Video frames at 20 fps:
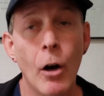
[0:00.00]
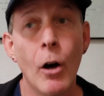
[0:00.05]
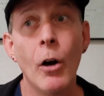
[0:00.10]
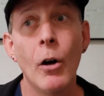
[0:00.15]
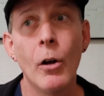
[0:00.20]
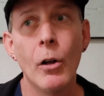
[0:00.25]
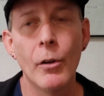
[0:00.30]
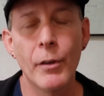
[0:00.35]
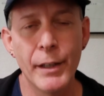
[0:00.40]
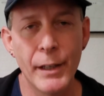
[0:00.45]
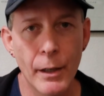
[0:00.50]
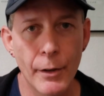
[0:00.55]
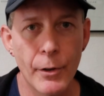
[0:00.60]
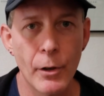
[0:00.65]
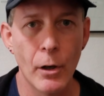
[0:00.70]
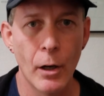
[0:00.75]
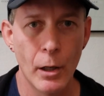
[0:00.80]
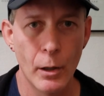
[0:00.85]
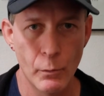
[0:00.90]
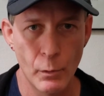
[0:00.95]
all the
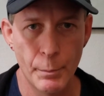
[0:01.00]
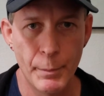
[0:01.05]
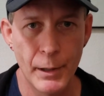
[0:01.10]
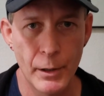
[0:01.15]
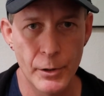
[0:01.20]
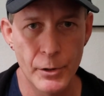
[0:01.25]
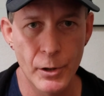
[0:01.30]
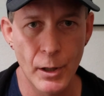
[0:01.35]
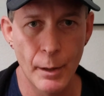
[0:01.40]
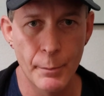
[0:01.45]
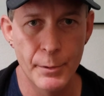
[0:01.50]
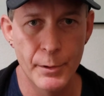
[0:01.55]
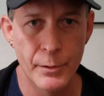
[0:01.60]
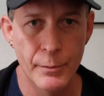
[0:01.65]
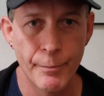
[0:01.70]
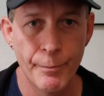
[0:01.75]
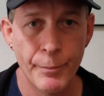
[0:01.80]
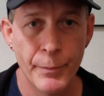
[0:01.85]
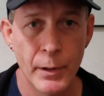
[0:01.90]
other auto repair shops.